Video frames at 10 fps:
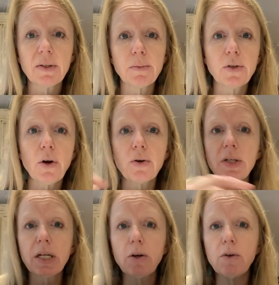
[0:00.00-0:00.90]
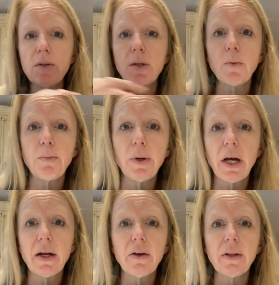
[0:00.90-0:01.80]
some star stickers that we'll put
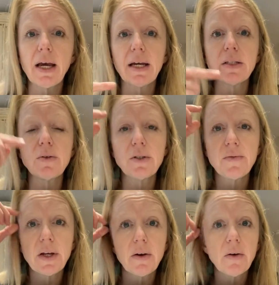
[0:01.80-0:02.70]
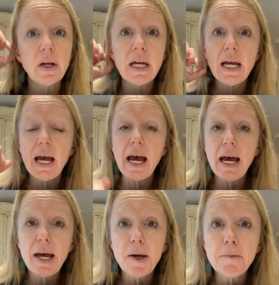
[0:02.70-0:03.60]
out here in the exosphere,
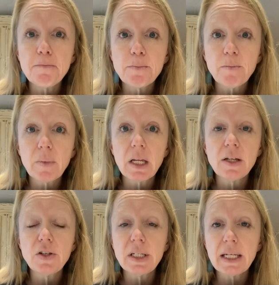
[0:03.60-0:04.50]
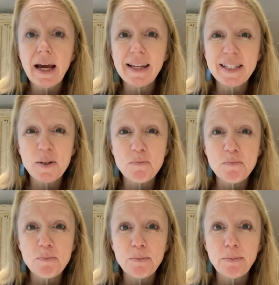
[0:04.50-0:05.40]
um, just to add
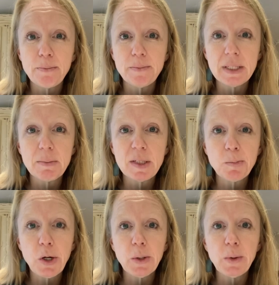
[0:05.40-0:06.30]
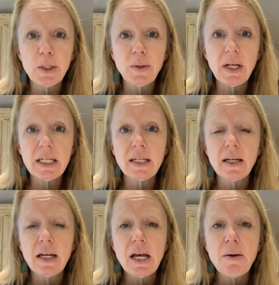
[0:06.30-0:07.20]
some, some sparkle to it.
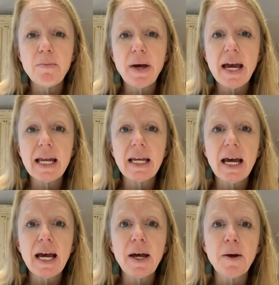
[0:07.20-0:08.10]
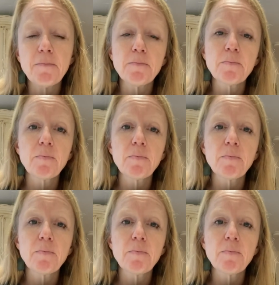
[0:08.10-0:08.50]
But, um,